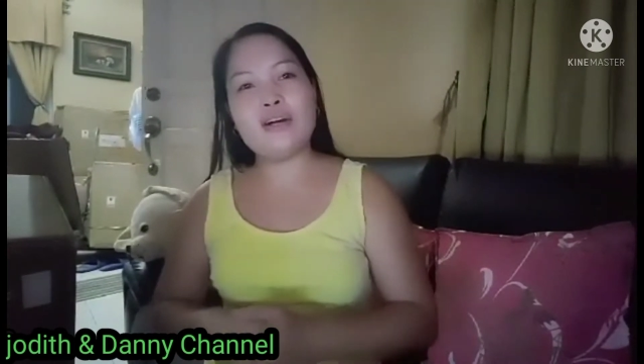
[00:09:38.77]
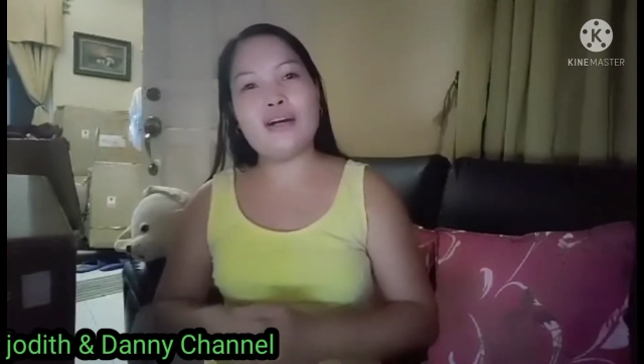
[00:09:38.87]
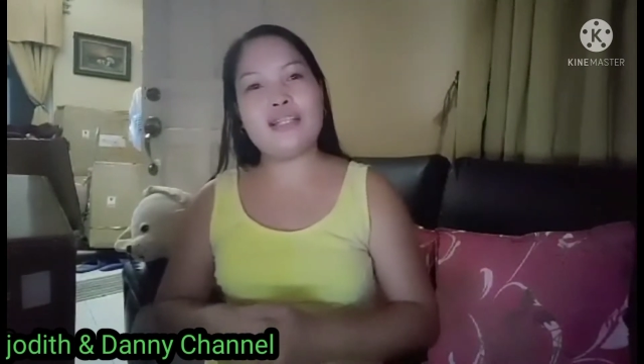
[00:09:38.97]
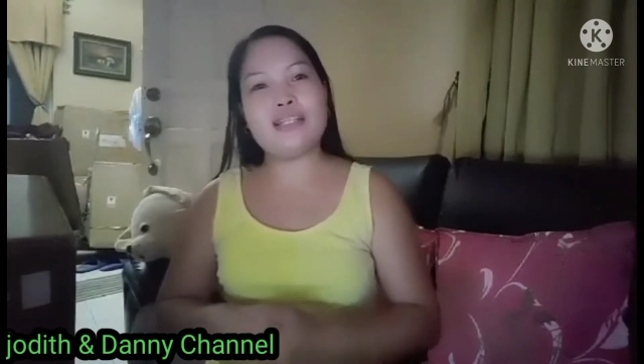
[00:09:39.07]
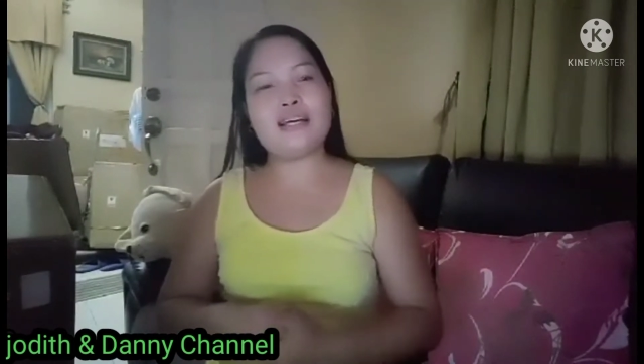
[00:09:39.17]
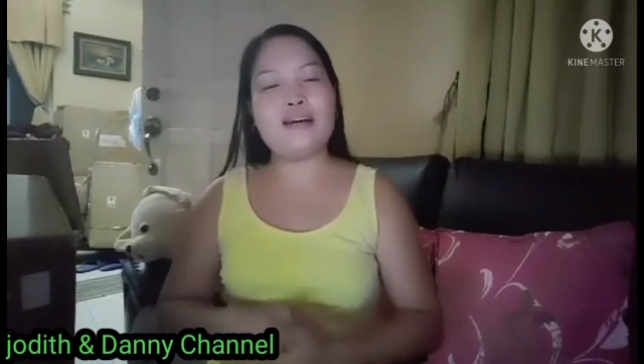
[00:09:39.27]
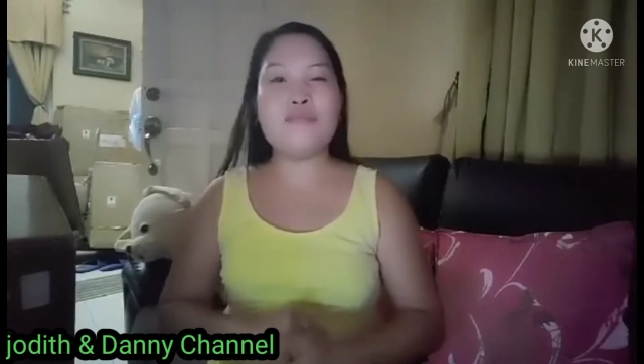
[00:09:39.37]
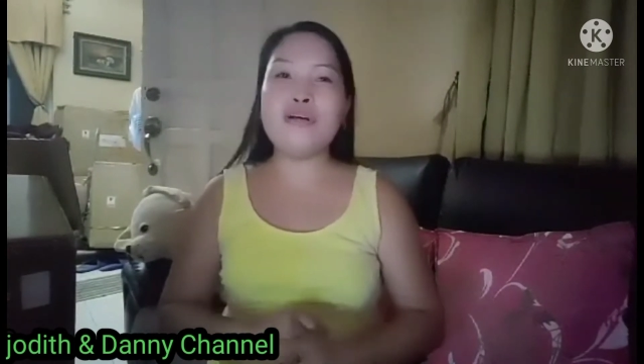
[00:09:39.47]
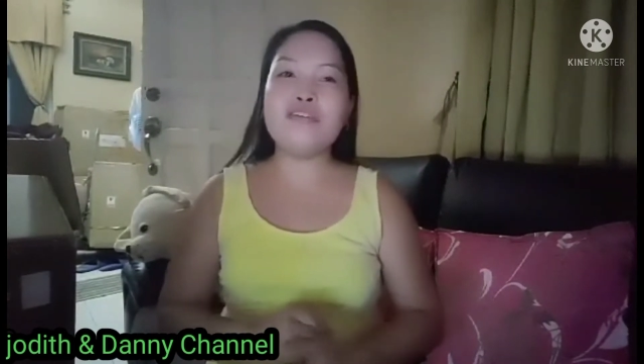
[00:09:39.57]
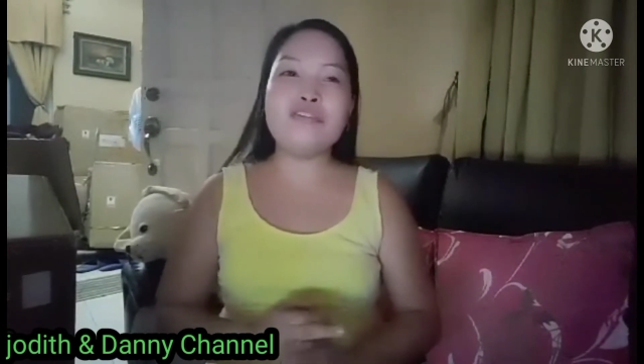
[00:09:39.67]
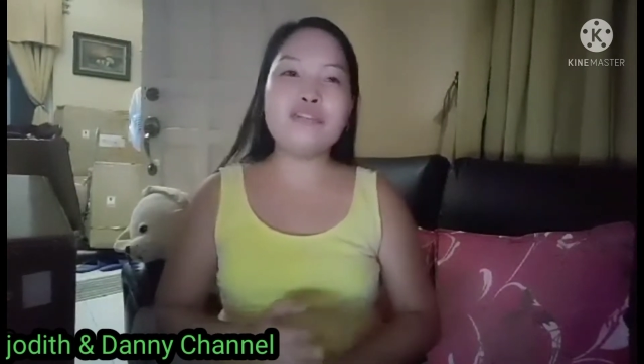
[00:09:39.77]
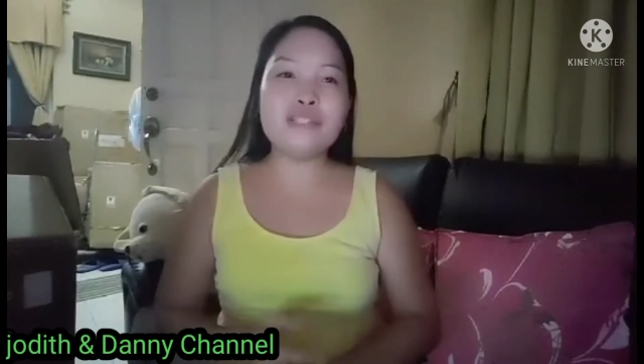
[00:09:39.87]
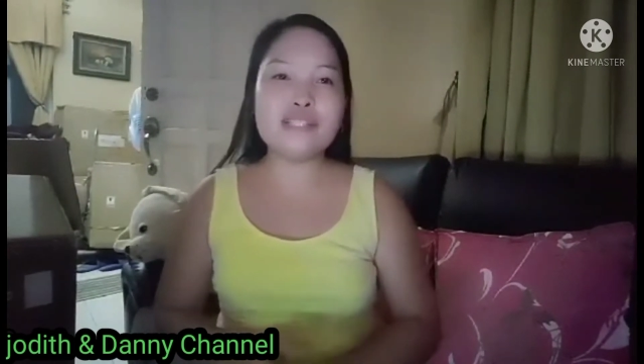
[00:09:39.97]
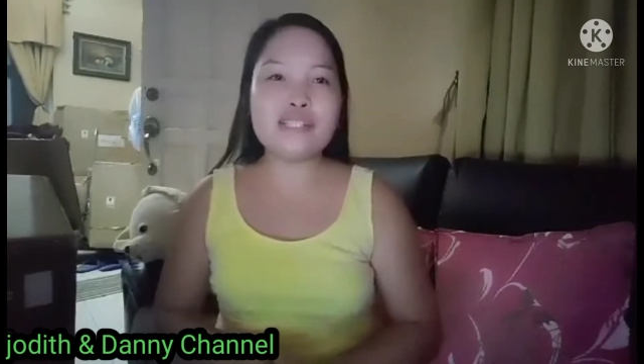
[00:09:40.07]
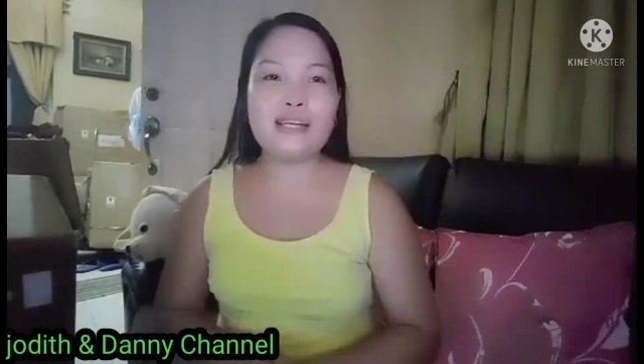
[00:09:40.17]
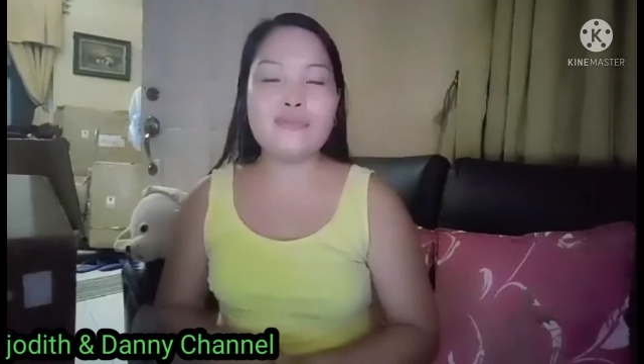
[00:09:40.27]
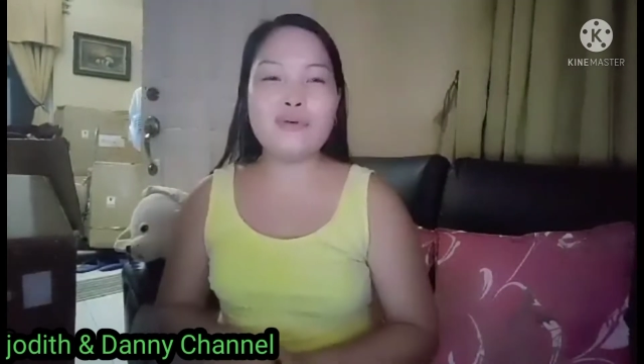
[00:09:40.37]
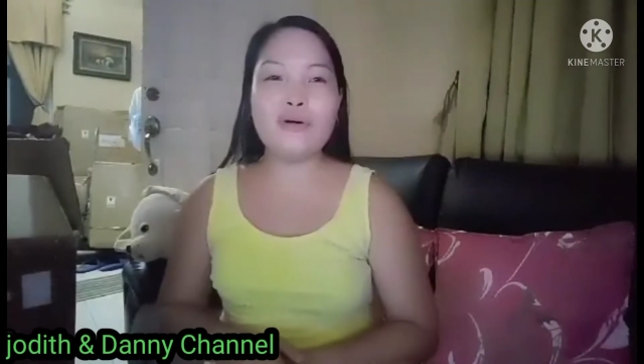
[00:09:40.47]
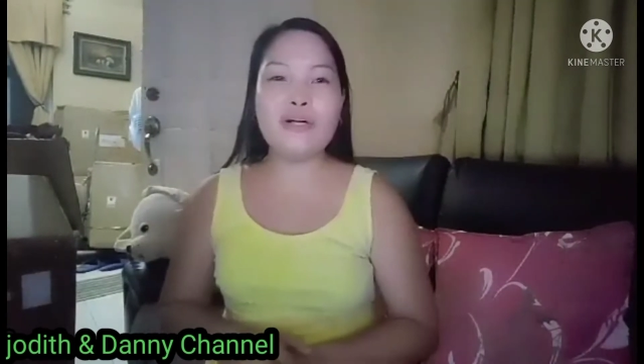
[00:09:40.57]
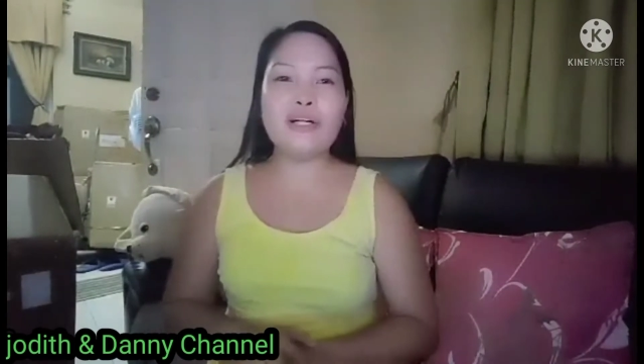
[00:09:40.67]
At saka more foods and
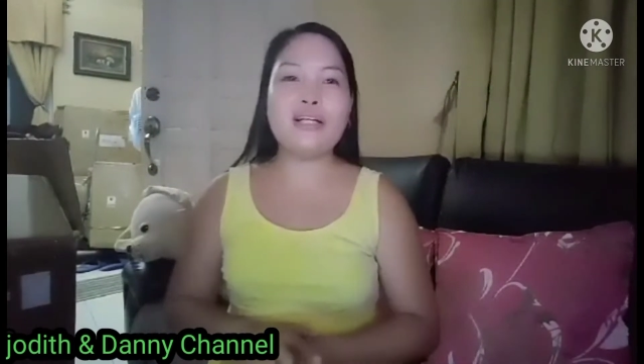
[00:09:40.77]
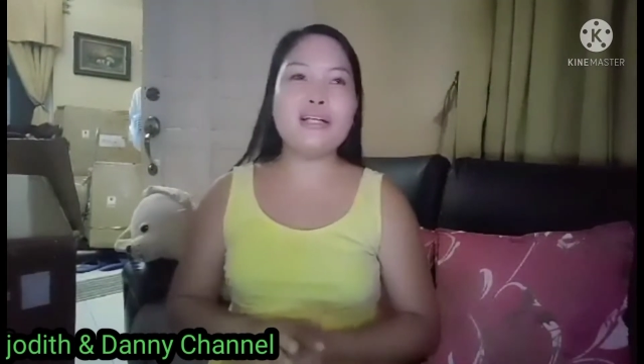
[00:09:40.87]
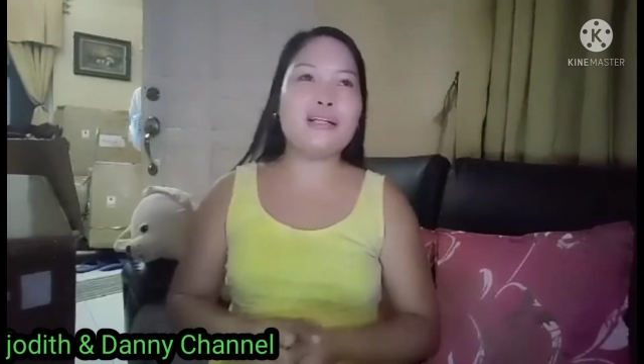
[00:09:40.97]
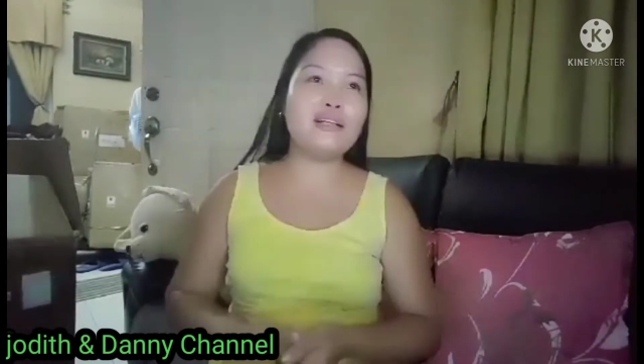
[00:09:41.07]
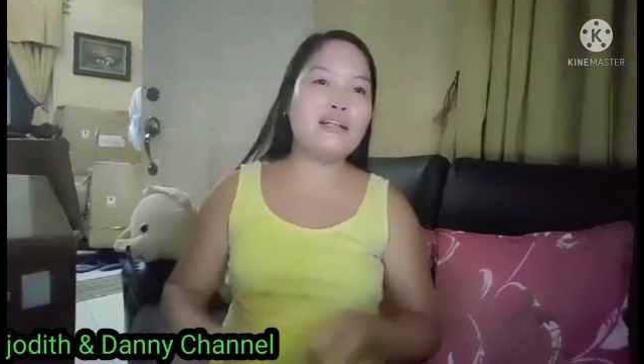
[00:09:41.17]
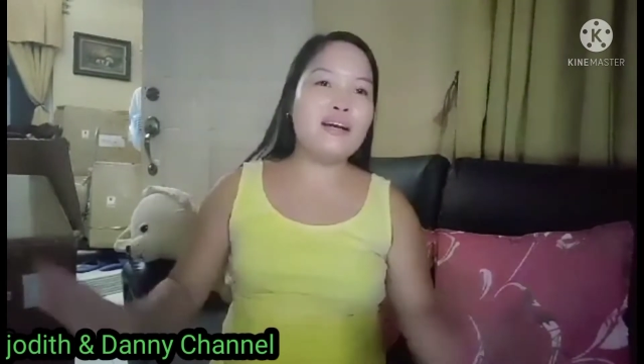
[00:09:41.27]
more